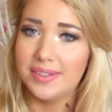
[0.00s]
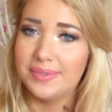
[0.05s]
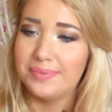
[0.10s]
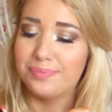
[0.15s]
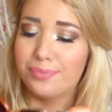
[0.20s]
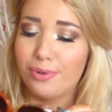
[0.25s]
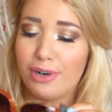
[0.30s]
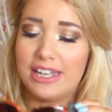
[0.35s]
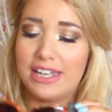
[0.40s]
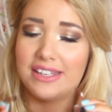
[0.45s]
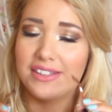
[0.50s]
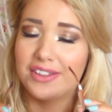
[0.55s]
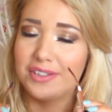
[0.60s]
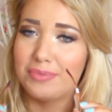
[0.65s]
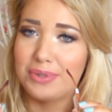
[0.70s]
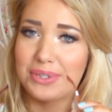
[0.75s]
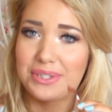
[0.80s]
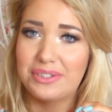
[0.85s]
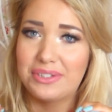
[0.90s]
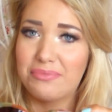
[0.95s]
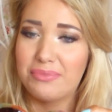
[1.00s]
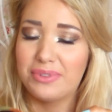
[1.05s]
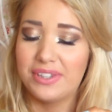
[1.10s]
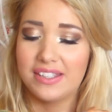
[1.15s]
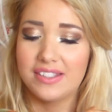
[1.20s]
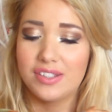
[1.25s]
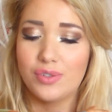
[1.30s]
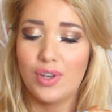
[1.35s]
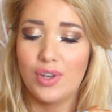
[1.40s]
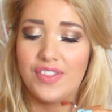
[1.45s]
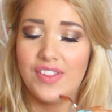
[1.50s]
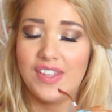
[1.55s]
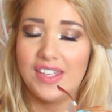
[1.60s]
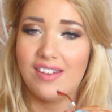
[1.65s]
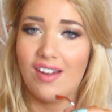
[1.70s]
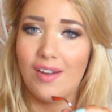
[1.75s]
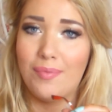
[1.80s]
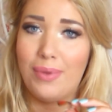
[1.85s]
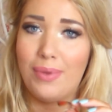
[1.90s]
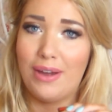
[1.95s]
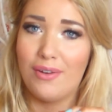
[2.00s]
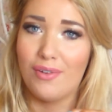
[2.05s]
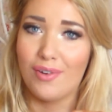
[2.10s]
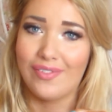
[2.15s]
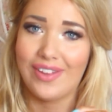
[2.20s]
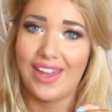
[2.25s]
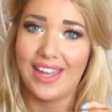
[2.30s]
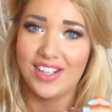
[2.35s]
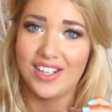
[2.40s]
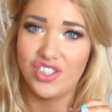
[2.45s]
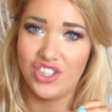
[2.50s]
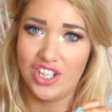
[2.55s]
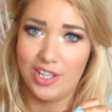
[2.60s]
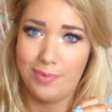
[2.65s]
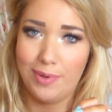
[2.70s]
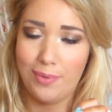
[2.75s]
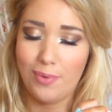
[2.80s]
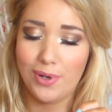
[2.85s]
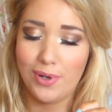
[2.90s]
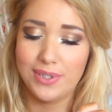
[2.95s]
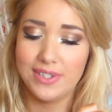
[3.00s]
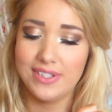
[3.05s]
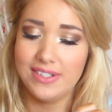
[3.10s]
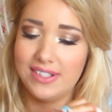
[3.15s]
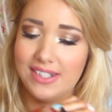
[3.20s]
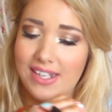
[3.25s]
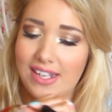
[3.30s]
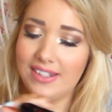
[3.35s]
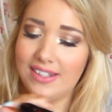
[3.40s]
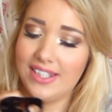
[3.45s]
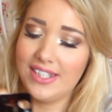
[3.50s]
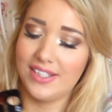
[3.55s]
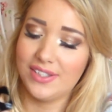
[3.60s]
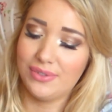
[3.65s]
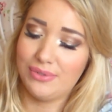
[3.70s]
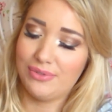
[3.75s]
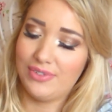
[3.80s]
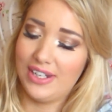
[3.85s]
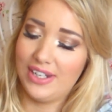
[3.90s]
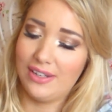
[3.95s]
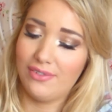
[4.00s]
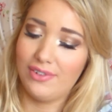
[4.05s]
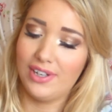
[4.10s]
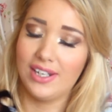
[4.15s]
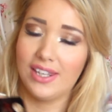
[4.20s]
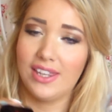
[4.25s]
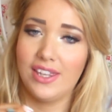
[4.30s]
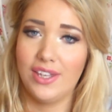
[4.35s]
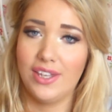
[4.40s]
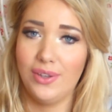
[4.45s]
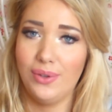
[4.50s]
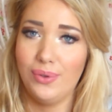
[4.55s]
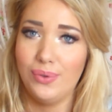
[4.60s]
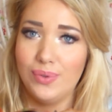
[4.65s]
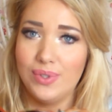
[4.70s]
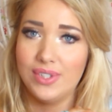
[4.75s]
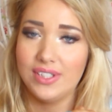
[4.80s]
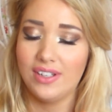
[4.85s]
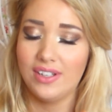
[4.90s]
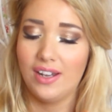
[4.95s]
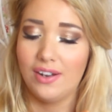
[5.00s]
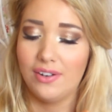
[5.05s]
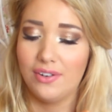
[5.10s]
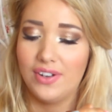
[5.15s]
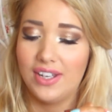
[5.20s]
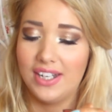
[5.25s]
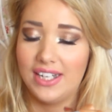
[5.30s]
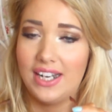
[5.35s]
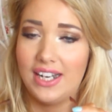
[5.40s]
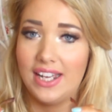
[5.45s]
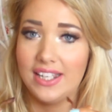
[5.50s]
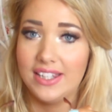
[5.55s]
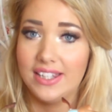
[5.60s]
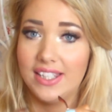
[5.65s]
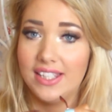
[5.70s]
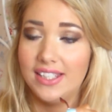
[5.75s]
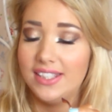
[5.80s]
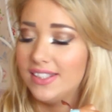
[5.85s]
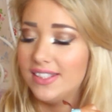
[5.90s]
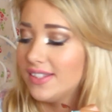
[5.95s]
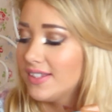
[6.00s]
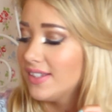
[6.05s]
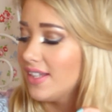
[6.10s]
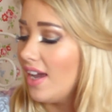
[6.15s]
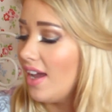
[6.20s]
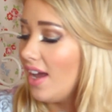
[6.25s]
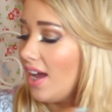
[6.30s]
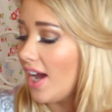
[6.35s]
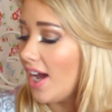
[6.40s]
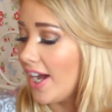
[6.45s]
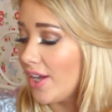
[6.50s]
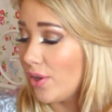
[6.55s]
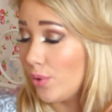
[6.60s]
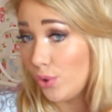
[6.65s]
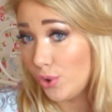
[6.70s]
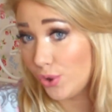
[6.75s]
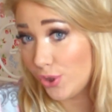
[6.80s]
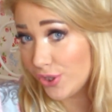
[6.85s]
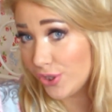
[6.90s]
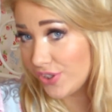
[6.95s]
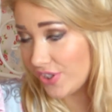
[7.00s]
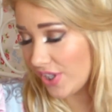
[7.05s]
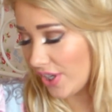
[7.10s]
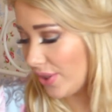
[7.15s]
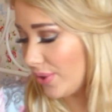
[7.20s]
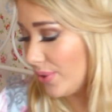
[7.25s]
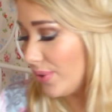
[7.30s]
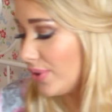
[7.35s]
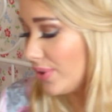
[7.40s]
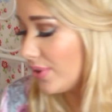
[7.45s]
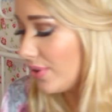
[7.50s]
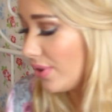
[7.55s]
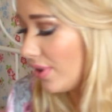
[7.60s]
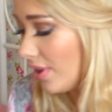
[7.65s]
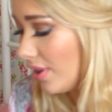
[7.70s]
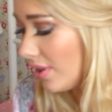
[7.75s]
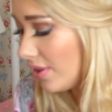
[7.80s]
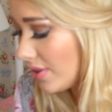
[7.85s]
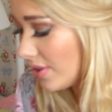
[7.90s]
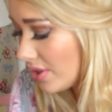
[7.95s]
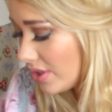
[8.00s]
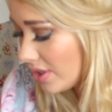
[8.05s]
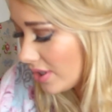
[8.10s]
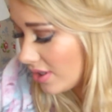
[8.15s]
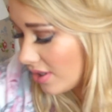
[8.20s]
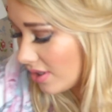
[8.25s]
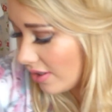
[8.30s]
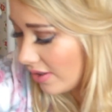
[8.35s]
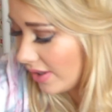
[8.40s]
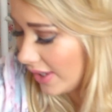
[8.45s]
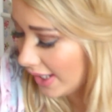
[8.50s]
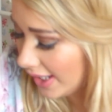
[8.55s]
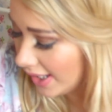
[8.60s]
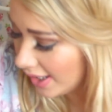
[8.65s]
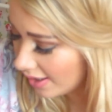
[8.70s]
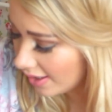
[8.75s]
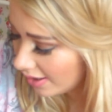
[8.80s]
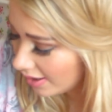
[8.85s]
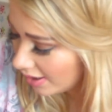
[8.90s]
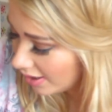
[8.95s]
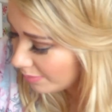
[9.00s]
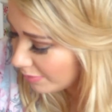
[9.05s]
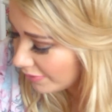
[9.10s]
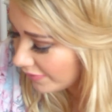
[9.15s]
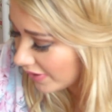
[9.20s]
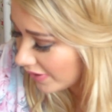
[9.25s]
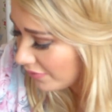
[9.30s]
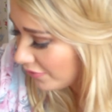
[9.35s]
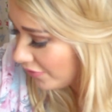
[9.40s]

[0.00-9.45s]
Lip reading: break them or something, so I think I'm better off getting cheapy ones, and these are really, really cute. I really like these. I also got the if you can